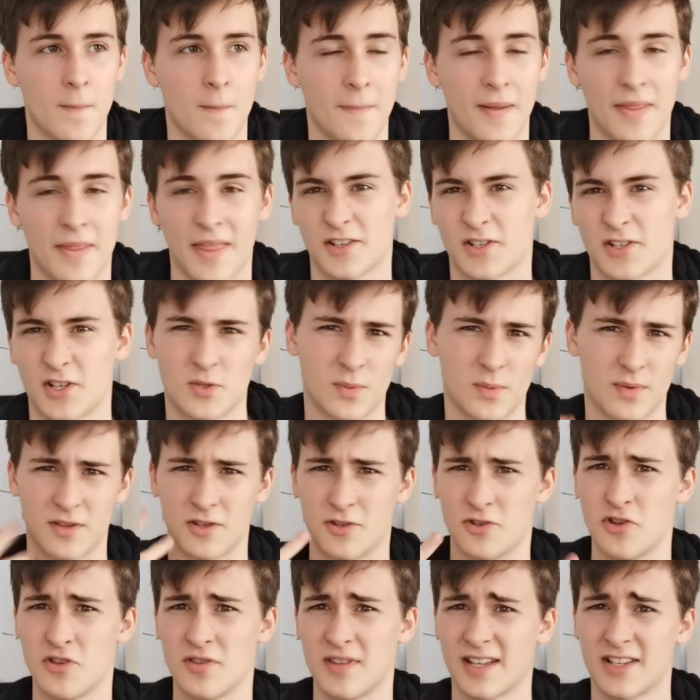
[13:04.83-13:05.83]
But that's just one of
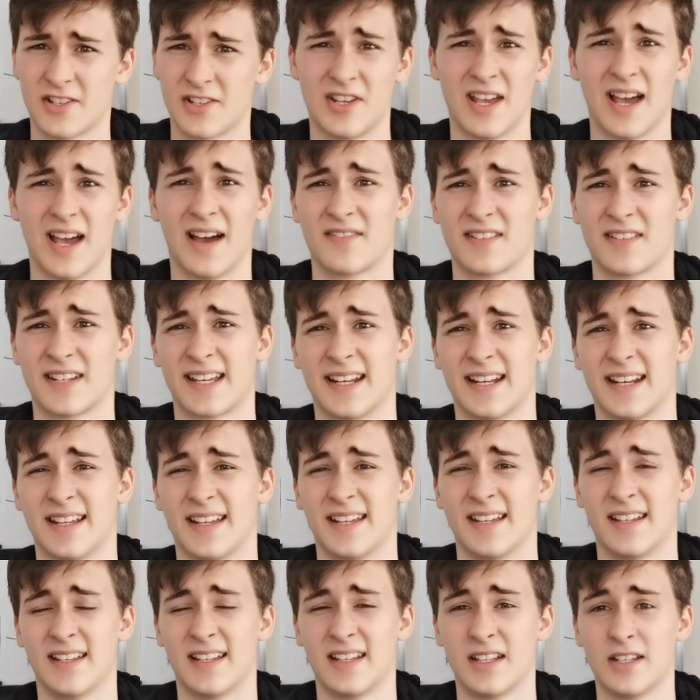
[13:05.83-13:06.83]
the new things you have to kind of
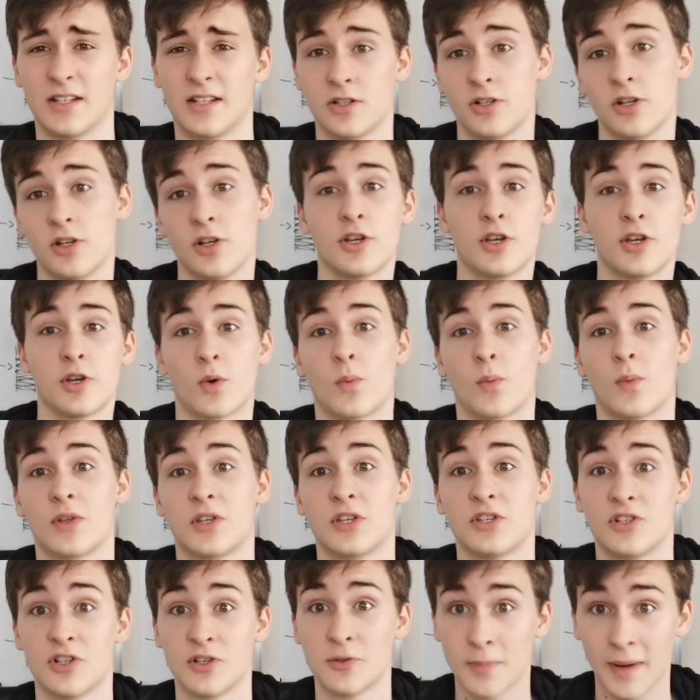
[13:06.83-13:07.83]
do when
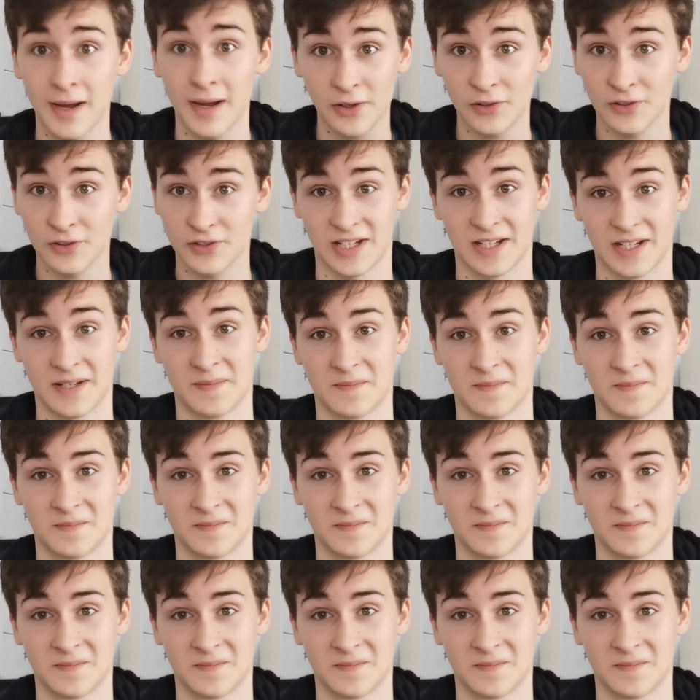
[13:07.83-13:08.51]
you do biology.